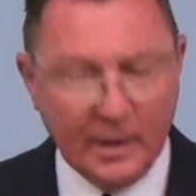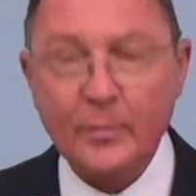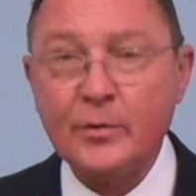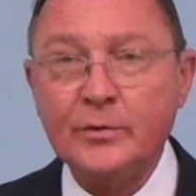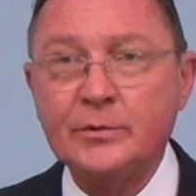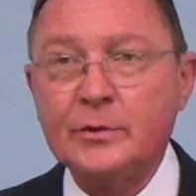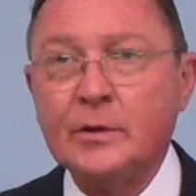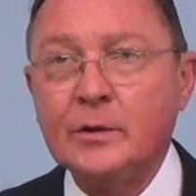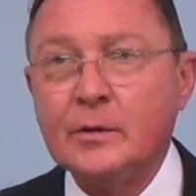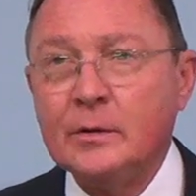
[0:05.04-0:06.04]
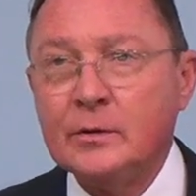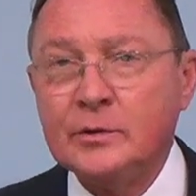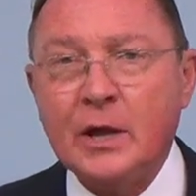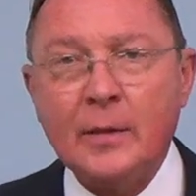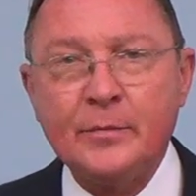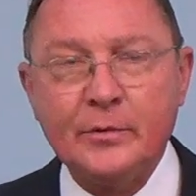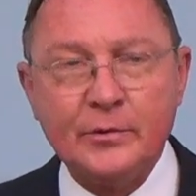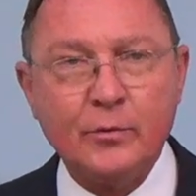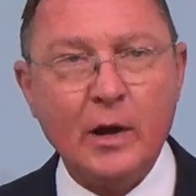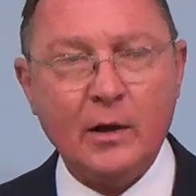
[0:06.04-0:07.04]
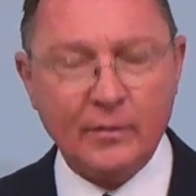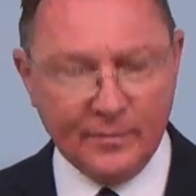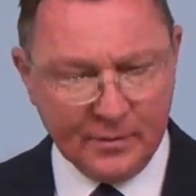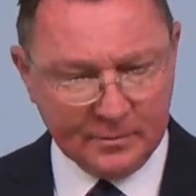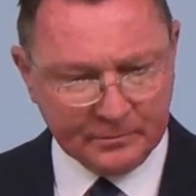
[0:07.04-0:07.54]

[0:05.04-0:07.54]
Hebrews chapter 12.